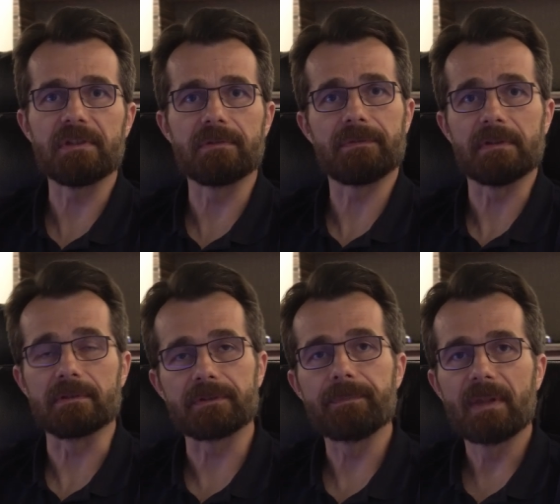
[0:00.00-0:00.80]
in the
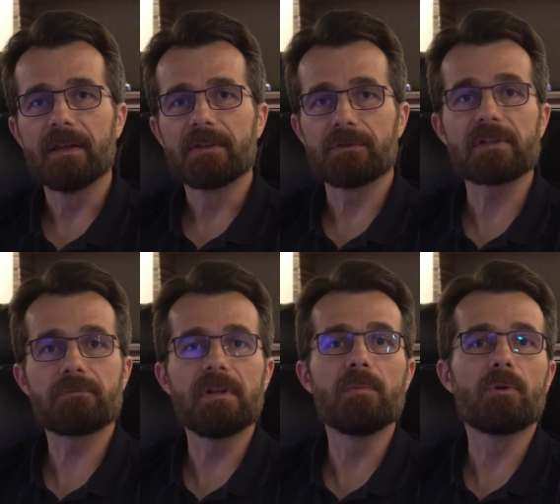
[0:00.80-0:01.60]
field. So
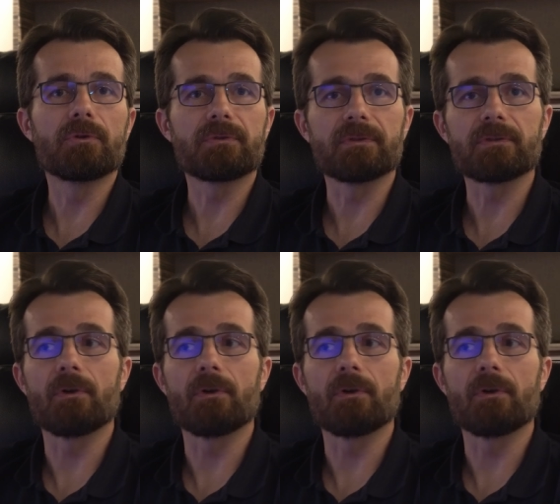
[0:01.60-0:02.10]
that's really important.